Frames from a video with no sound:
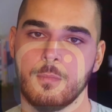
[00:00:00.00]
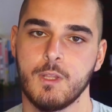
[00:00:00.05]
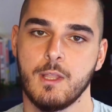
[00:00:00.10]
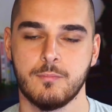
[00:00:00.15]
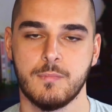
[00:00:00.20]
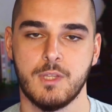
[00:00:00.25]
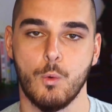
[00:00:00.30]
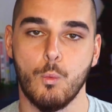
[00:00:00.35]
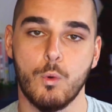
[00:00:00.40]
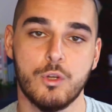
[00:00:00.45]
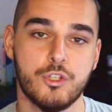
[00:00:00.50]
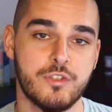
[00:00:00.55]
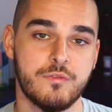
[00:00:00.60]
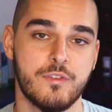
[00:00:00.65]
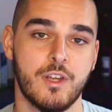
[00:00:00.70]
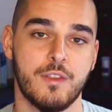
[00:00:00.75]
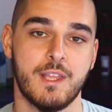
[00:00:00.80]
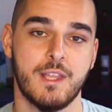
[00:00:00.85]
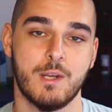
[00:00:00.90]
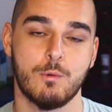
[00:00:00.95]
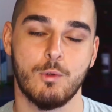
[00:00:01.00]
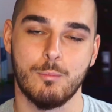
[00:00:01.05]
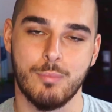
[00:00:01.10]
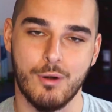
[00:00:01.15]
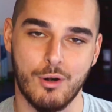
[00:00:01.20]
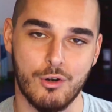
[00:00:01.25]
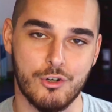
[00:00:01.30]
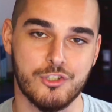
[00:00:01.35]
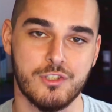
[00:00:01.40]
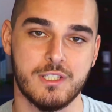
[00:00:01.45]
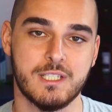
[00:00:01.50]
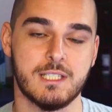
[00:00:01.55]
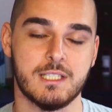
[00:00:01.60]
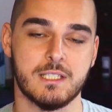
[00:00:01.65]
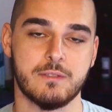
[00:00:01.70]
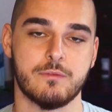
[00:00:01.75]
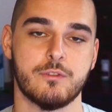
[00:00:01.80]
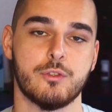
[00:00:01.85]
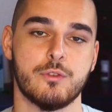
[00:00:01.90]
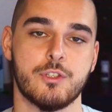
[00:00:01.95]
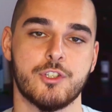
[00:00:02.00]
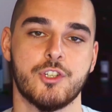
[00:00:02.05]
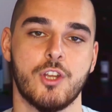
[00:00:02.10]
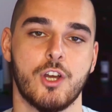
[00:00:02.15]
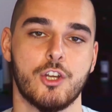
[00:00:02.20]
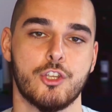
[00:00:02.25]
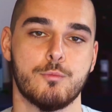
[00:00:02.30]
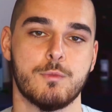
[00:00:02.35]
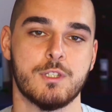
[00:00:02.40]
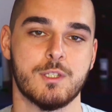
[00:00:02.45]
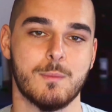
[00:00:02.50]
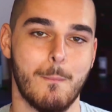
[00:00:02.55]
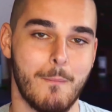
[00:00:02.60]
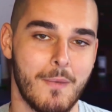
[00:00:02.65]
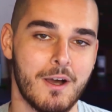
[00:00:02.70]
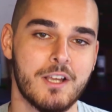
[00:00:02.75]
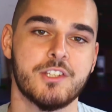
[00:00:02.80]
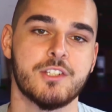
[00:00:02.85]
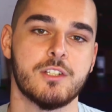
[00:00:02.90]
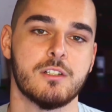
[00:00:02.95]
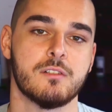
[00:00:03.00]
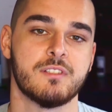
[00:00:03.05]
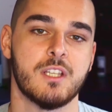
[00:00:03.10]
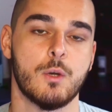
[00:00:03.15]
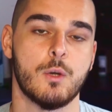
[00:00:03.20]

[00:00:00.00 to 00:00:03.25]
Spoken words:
Now, once you've done that, I will personally deliver you this document myself.